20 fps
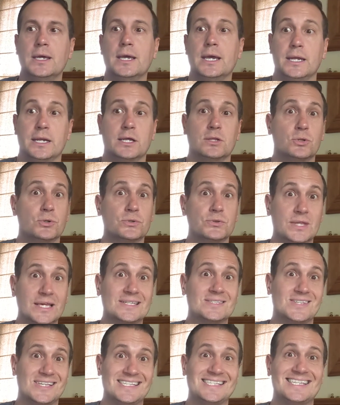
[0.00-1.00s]
and I learn
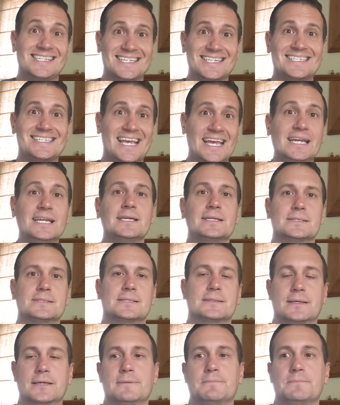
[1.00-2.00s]
things
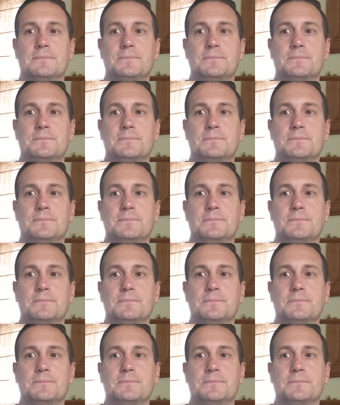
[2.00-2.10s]
instantaneously.